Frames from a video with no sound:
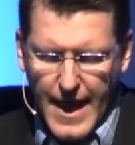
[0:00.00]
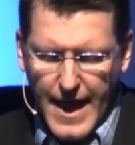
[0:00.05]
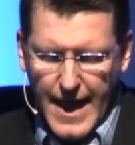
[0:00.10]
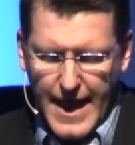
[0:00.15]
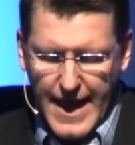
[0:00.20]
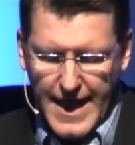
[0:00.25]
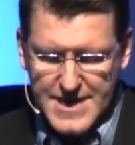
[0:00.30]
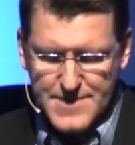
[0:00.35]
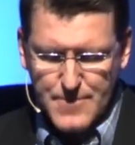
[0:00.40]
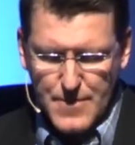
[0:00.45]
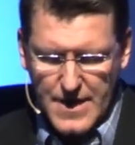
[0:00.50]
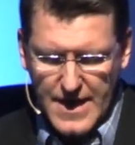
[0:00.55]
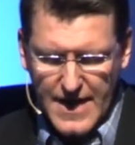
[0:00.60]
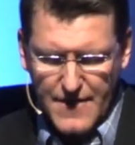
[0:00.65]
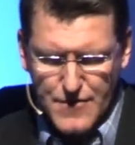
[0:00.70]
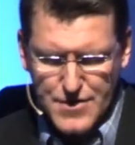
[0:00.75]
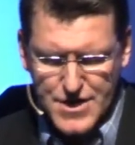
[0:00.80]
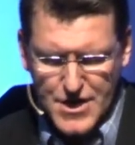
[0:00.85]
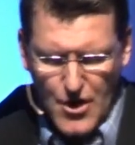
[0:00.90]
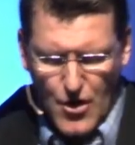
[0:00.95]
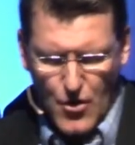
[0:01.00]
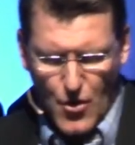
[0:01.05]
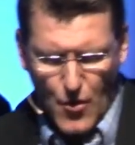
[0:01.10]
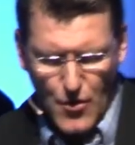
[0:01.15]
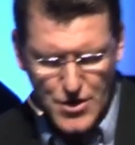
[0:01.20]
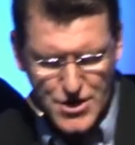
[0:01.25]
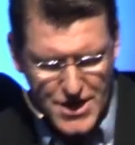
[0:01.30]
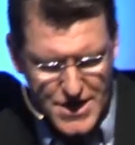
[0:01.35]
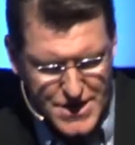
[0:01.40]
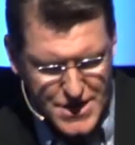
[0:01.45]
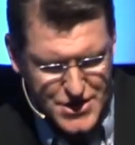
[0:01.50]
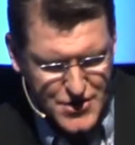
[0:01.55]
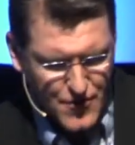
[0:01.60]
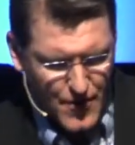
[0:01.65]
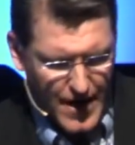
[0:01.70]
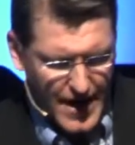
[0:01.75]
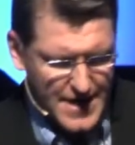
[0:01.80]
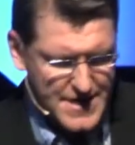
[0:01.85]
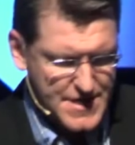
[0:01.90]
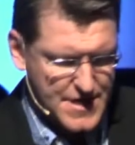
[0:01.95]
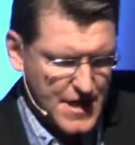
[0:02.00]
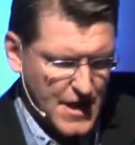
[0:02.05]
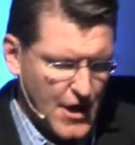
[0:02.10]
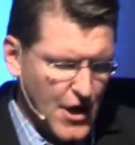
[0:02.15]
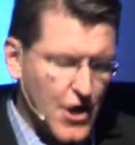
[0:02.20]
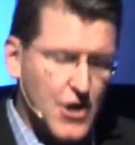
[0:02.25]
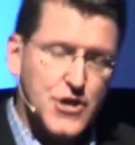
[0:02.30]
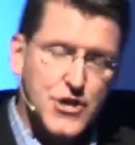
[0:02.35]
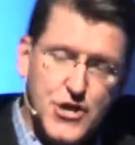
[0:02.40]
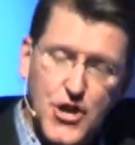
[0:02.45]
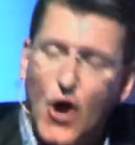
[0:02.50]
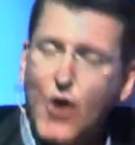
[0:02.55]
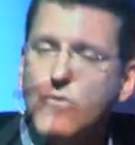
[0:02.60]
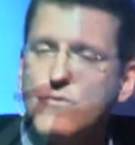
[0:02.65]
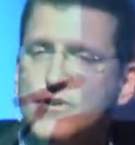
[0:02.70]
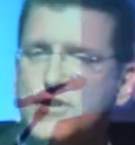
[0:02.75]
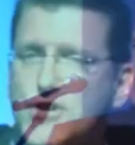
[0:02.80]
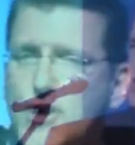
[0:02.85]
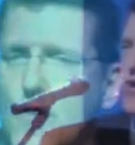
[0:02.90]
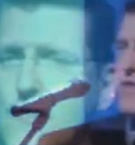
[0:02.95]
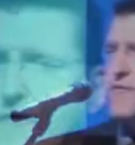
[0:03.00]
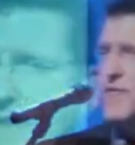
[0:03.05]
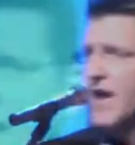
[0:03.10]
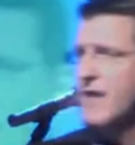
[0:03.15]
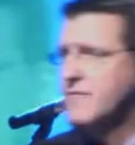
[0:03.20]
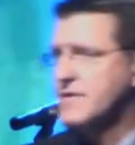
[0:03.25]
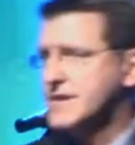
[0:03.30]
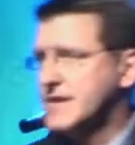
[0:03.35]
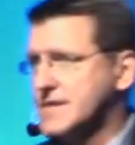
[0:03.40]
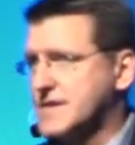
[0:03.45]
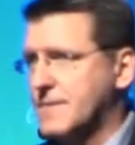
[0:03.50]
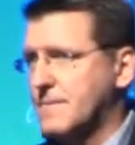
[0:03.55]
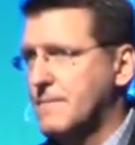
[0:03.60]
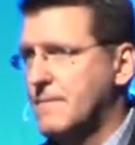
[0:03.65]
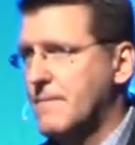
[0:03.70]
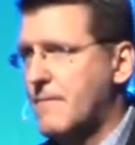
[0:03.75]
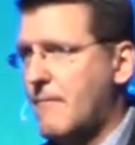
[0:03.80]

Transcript: as believers in our Lord Jesus Christ, don't show favoritism.